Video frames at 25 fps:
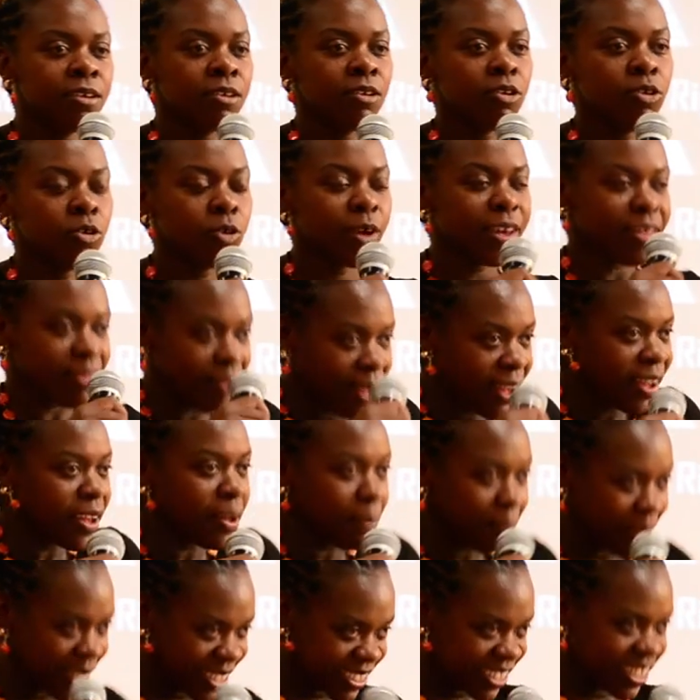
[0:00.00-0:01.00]
Oh, I thank
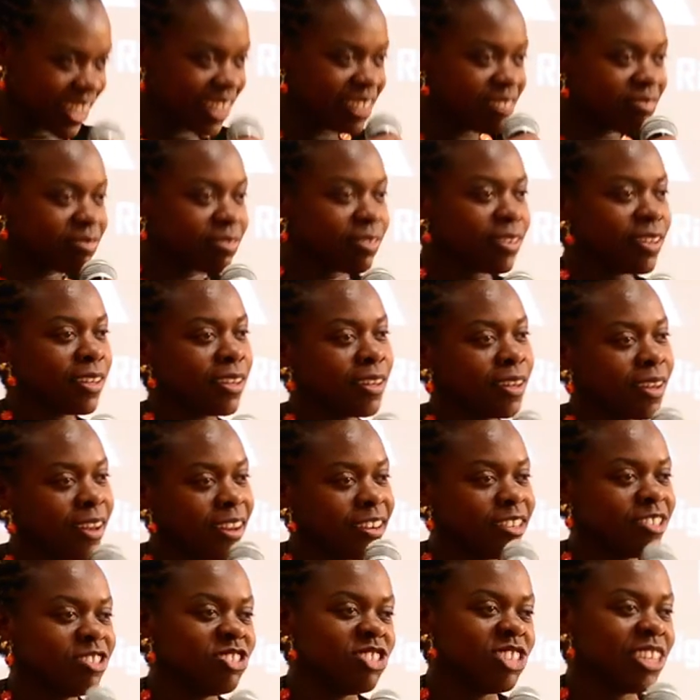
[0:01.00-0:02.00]
myself
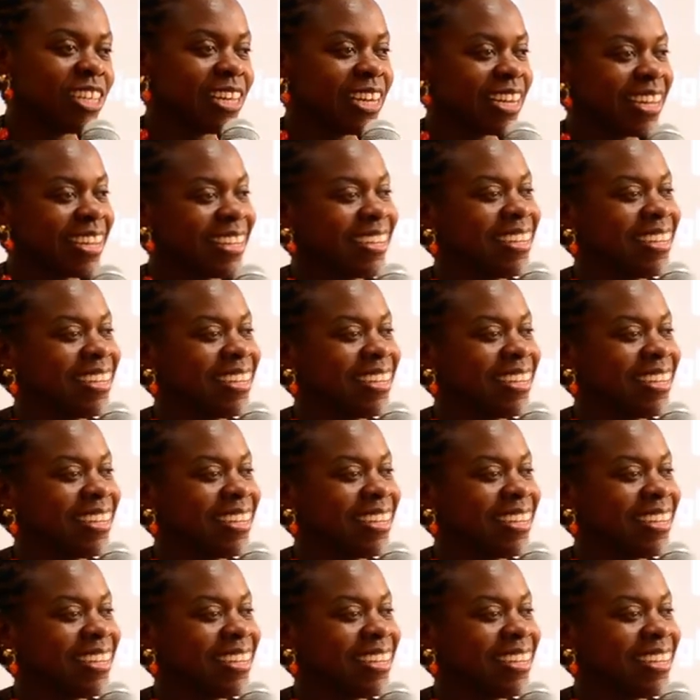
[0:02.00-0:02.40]
and Sheila.